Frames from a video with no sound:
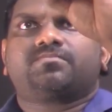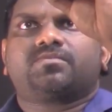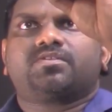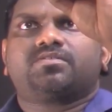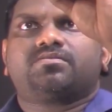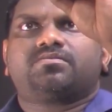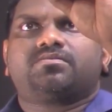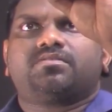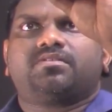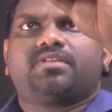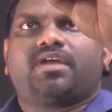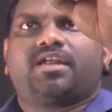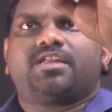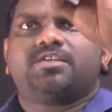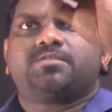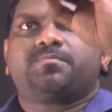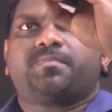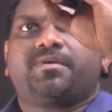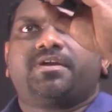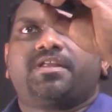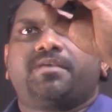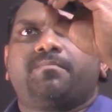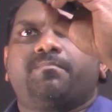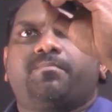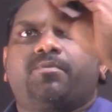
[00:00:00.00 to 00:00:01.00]
So that is
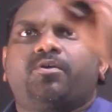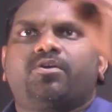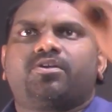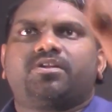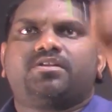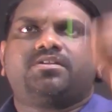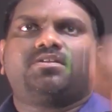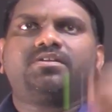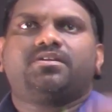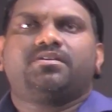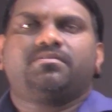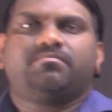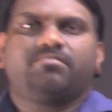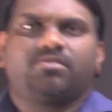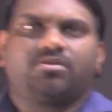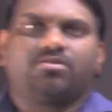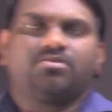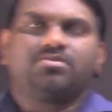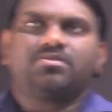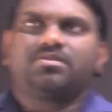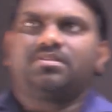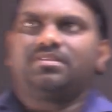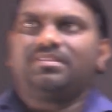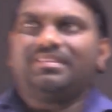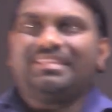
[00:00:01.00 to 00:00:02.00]
pretty important,
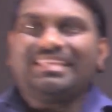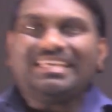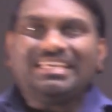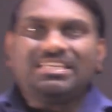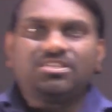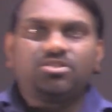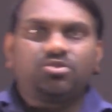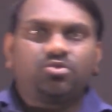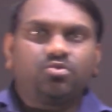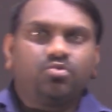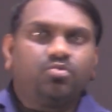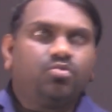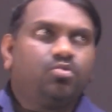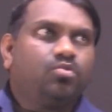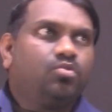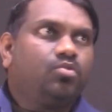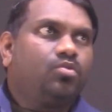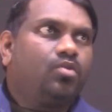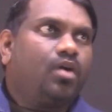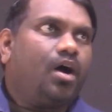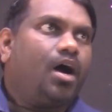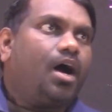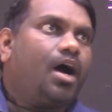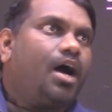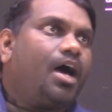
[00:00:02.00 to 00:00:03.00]
because these
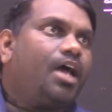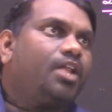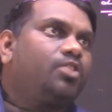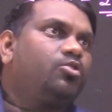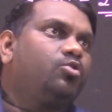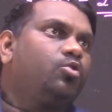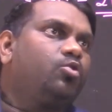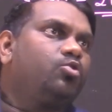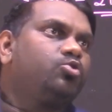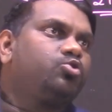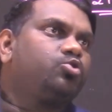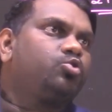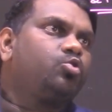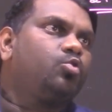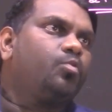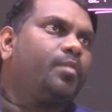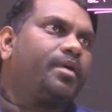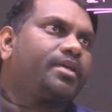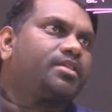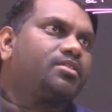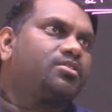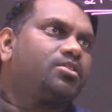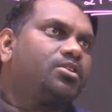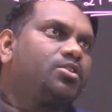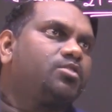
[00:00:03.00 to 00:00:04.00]
two are those two
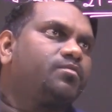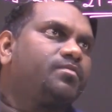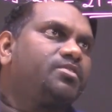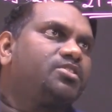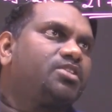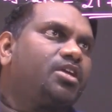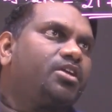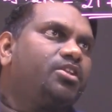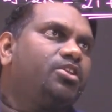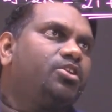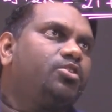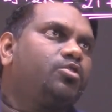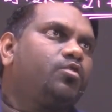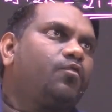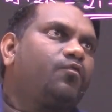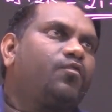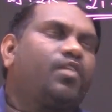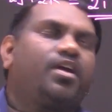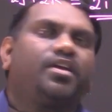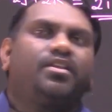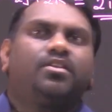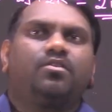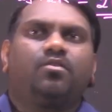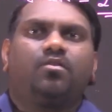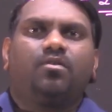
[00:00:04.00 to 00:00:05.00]
vectors which I need to
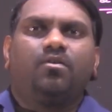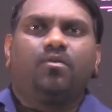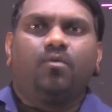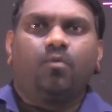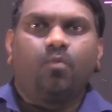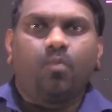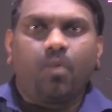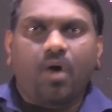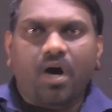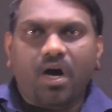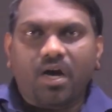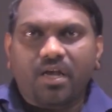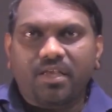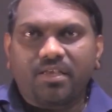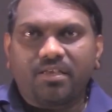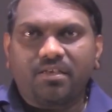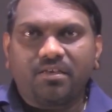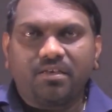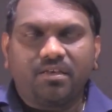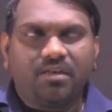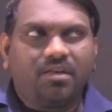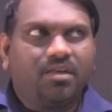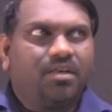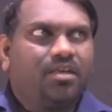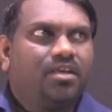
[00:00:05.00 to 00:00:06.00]
find. Why?
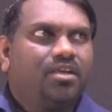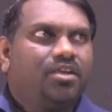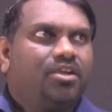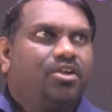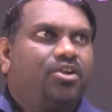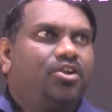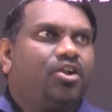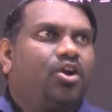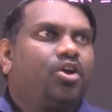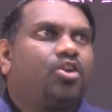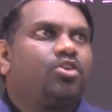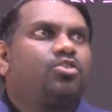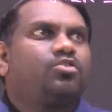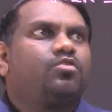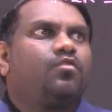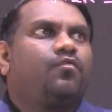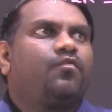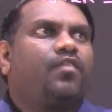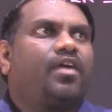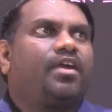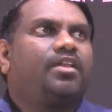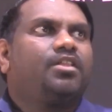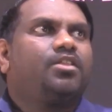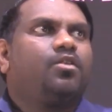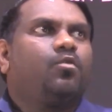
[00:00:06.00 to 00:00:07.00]
In order to
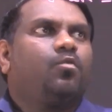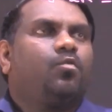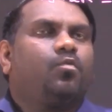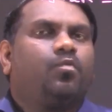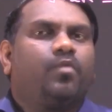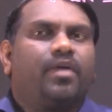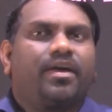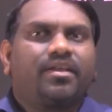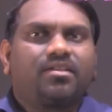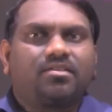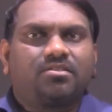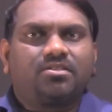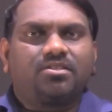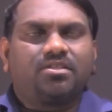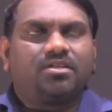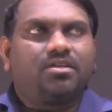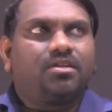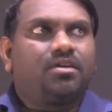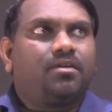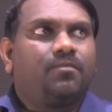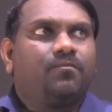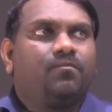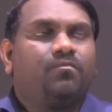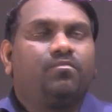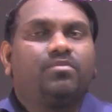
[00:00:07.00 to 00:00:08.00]
find the
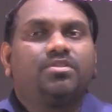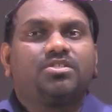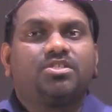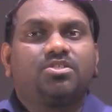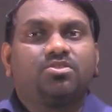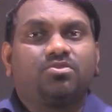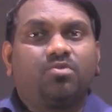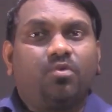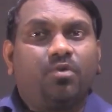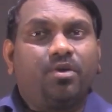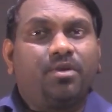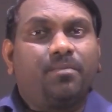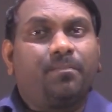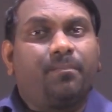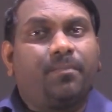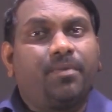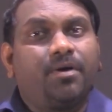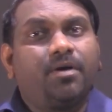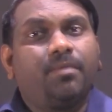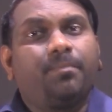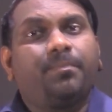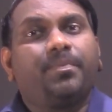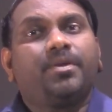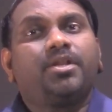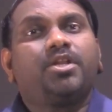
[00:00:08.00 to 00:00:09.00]
vector which is going
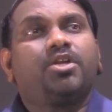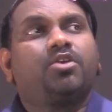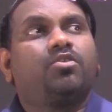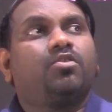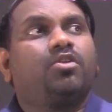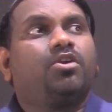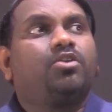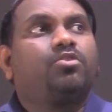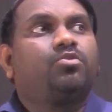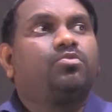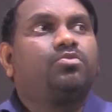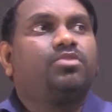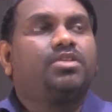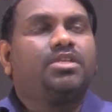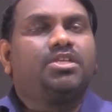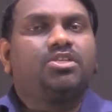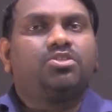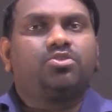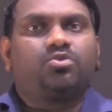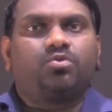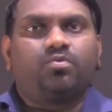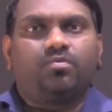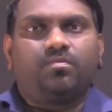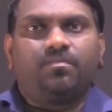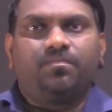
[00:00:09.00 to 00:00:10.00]
perpendicular to these
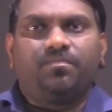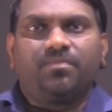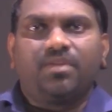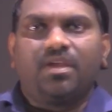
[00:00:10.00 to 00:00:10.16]
two.